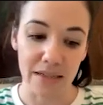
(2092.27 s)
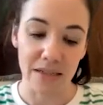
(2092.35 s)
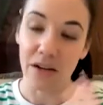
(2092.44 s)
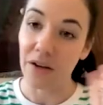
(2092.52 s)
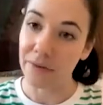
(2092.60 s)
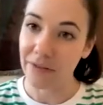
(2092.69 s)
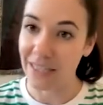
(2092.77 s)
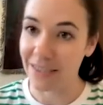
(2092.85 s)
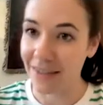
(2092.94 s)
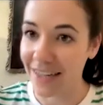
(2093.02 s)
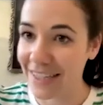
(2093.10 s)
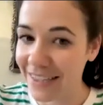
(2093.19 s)
hopefully
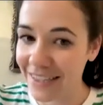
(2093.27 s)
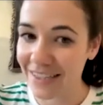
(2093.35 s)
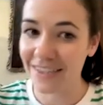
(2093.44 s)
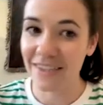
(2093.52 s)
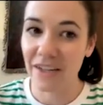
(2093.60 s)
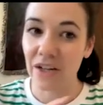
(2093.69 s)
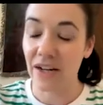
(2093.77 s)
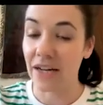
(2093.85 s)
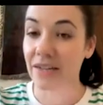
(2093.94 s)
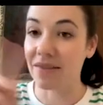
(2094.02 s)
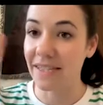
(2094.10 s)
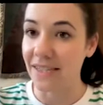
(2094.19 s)
cyclists kind of